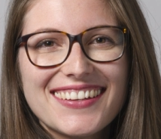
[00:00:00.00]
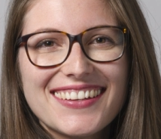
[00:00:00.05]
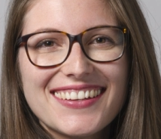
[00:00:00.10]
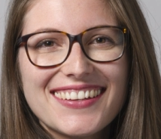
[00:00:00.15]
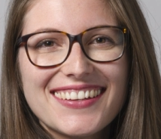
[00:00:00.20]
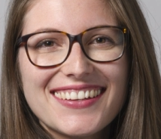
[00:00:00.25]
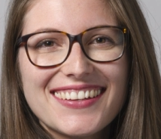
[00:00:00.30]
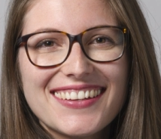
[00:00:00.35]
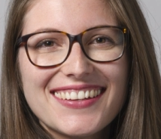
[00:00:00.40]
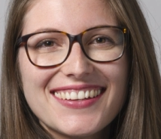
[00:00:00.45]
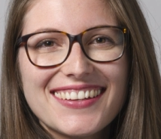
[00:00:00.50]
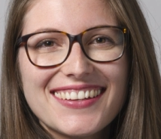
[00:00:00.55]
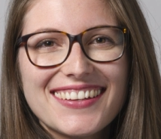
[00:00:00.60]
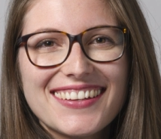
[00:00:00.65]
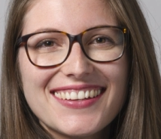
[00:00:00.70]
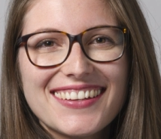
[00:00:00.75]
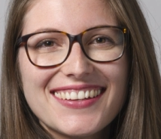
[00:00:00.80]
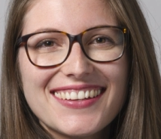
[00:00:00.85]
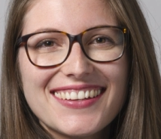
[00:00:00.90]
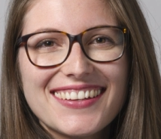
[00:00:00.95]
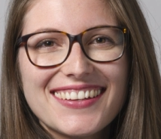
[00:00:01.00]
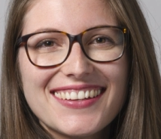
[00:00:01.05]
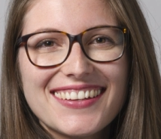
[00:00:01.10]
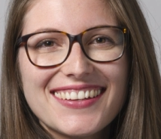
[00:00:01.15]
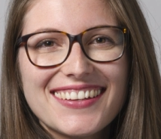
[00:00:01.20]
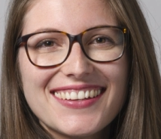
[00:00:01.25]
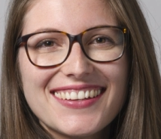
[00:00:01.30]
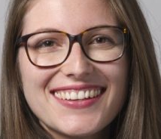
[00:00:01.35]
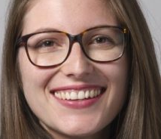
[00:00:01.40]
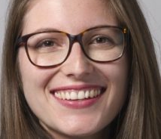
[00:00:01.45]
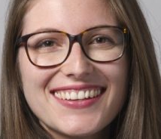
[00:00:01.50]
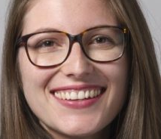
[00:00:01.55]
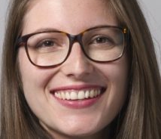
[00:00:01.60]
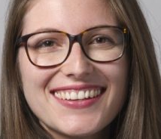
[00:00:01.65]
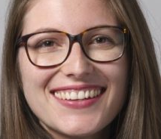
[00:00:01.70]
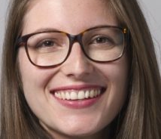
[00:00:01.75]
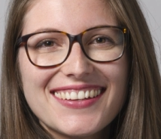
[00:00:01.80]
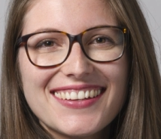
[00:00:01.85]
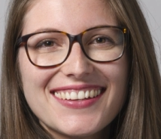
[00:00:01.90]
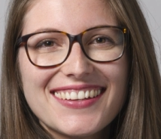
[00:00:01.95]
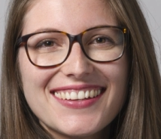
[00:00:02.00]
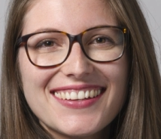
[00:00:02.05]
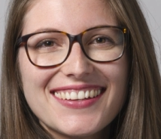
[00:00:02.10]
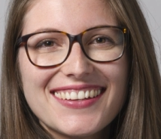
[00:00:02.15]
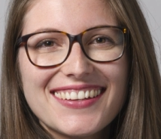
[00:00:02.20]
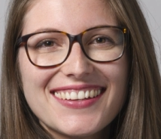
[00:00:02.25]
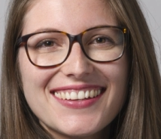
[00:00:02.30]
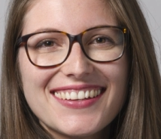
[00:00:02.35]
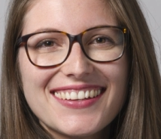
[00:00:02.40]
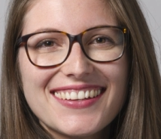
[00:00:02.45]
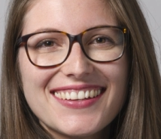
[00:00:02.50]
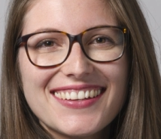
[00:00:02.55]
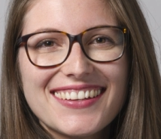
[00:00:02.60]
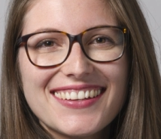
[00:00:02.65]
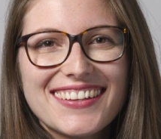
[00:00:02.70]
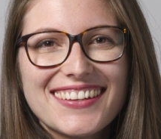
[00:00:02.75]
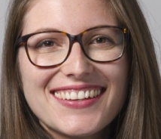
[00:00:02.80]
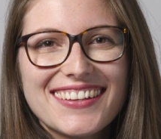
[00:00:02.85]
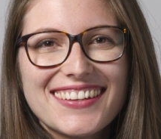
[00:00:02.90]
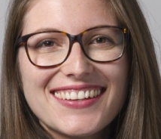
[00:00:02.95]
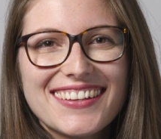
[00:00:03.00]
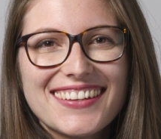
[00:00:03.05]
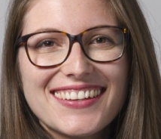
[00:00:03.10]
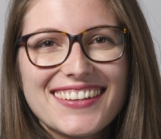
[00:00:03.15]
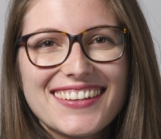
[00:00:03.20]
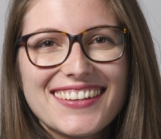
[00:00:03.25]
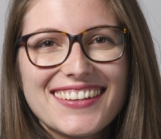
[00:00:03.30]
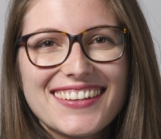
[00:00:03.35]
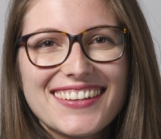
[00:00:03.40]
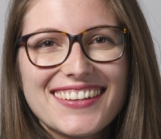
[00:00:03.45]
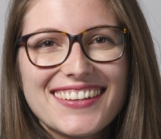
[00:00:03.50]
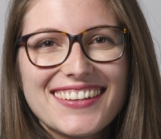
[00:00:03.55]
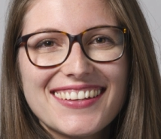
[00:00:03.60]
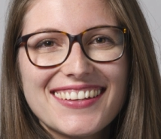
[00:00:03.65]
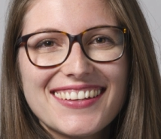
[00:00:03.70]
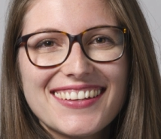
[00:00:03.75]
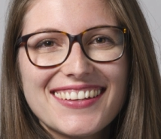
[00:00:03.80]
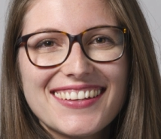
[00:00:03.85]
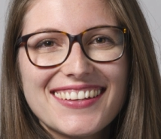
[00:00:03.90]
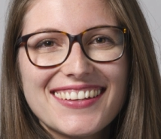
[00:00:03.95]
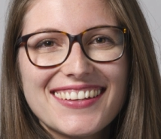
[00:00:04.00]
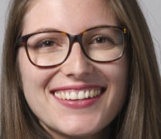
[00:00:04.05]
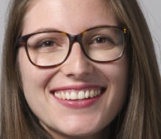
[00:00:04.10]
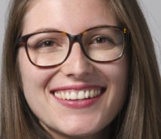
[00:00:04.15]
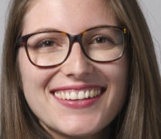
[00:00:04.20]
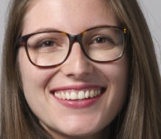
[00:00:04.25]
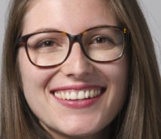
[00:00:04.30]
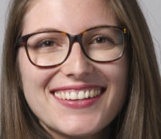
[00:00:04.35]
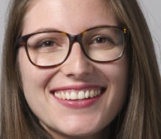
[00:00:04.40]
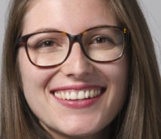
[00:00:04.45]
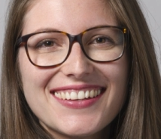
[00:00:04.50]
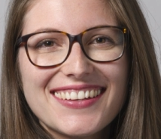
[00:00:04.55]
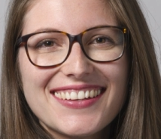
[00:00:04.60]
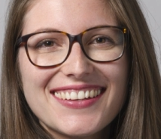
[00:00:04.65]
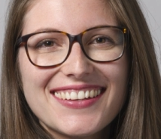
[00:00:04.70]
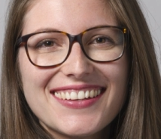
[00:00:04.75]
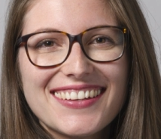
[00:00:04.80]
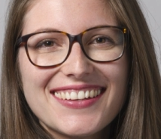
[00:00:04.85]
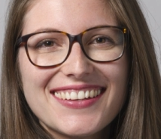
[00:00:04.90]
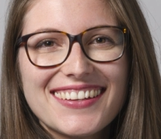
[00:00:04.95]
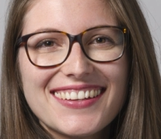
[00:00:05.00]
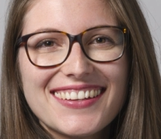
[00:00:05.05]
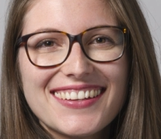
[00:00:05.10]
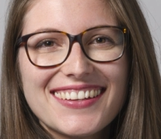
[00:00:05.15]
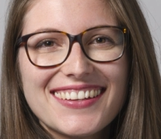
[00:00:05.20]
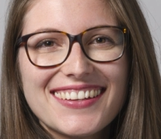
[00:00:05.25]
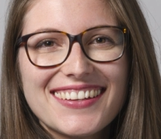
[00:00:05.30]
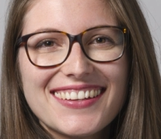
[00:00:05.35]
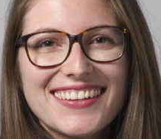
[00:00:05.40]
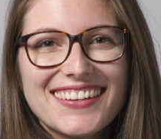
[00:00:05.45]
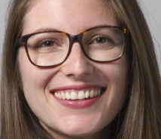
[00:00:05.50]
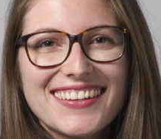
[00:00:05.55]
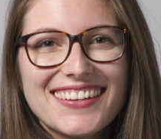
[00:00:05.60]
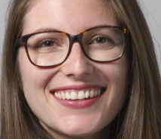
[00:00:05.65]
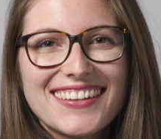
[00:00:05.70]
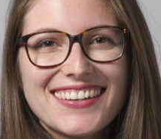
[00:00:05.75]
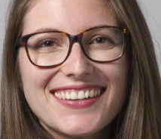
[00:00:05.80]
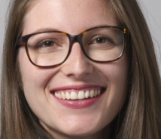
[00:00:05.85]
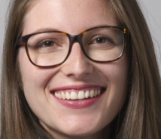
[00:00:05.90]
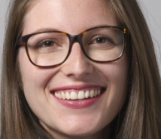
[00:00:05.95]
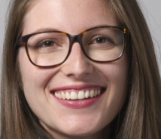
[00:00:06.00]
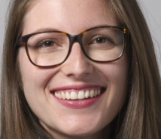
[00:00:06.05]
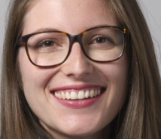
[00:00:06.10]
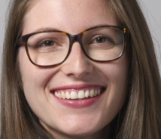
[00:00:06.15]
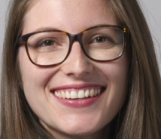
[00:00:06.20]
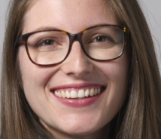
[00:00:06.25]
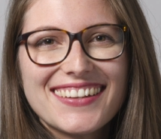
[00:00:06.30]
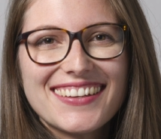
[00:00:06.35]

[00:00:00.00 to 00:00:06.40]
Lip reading: This is a still picture; no speech is visible.